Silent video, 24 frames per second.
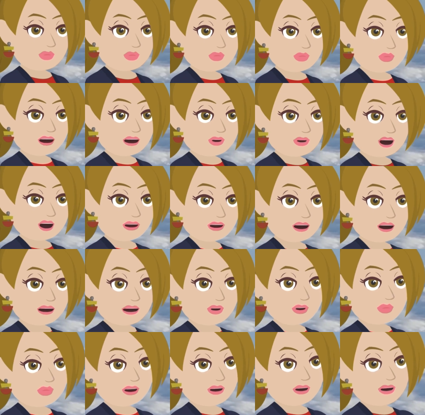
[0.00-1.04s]
What we're
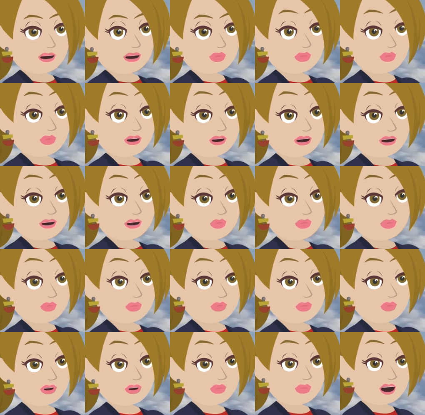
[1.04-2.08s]
wanting you to
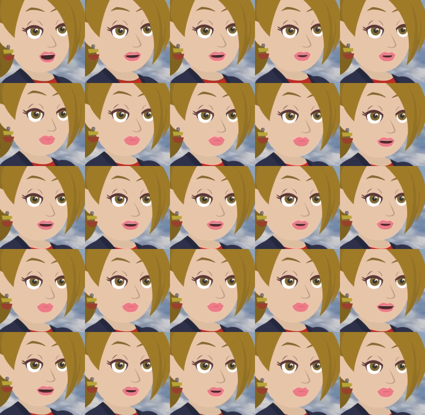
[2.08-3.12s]
get from this
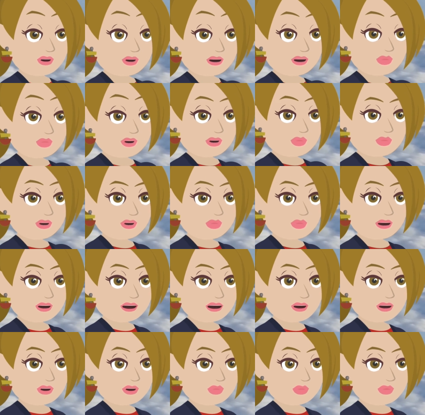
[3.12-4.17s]
conversation that we've
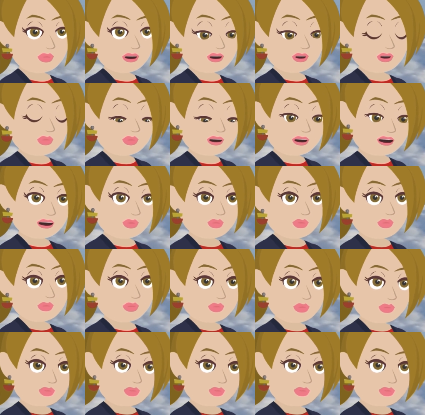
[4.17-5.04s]
had is that